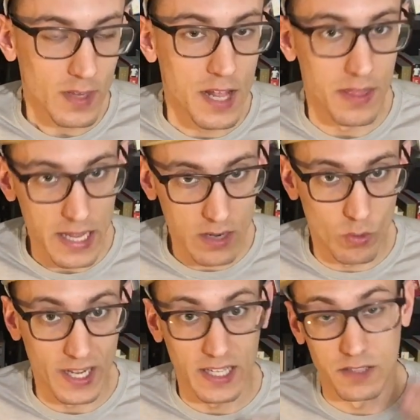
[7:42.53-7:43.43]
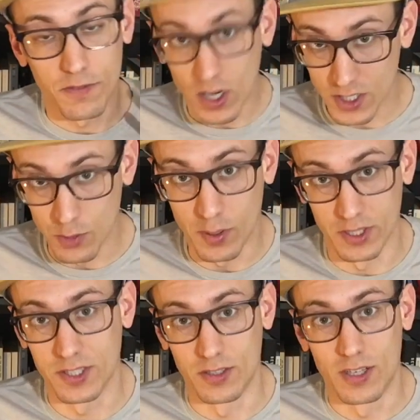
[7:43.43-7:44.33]
And then when it gets far too
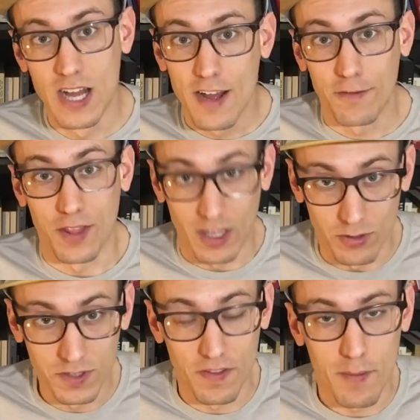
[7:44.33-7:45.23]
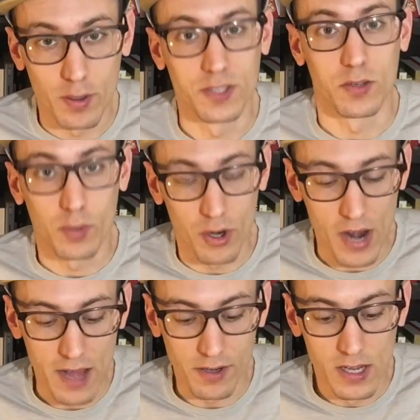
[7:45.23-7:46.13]
personal for the use of that personal
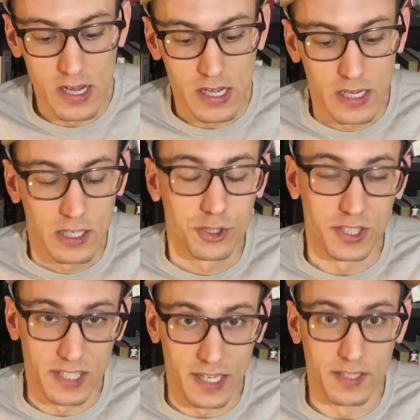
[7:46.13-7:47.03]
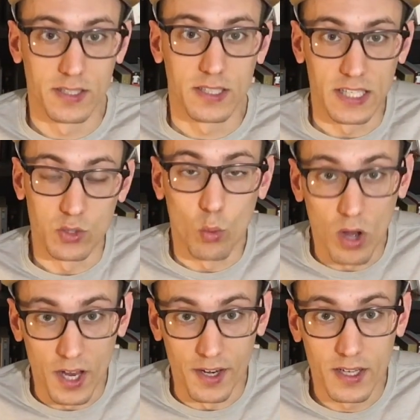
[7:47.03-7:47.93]
pronoun, she says, teach
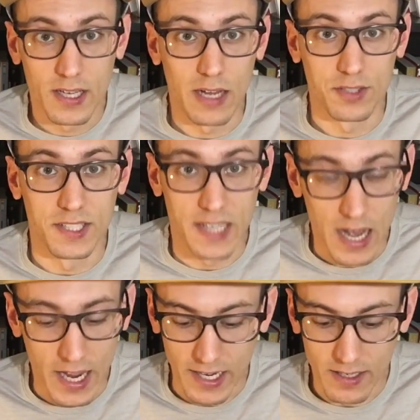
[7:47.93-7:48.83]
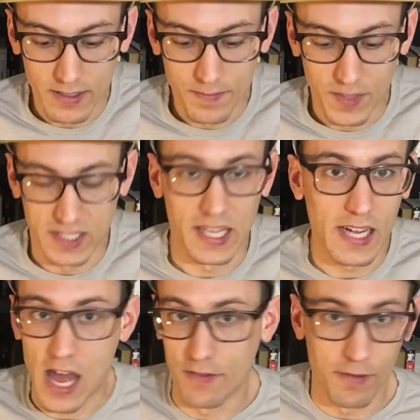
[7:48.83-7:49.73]
one how to die. It's that
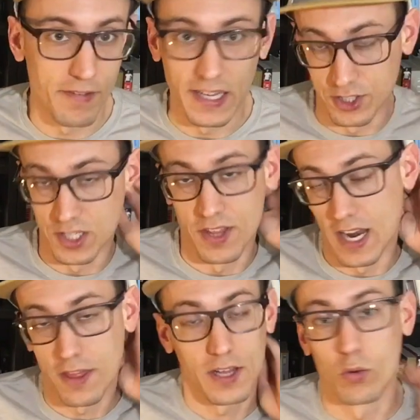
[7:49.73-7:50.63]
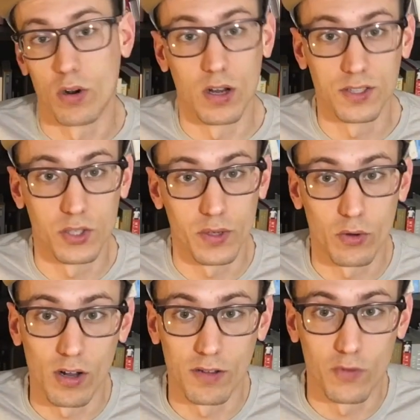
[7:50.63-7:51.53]
kind of evasion that I think we're all doing.
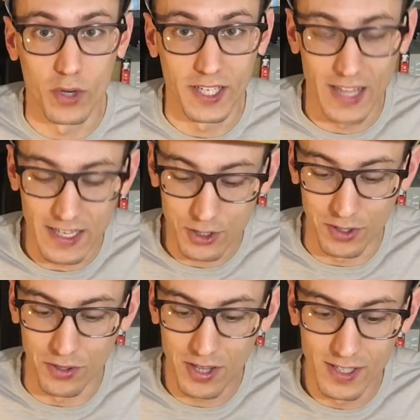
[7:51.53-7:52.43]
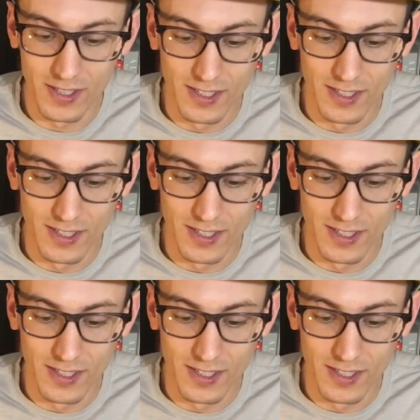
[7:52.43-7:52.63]
We're all avoiding that truth.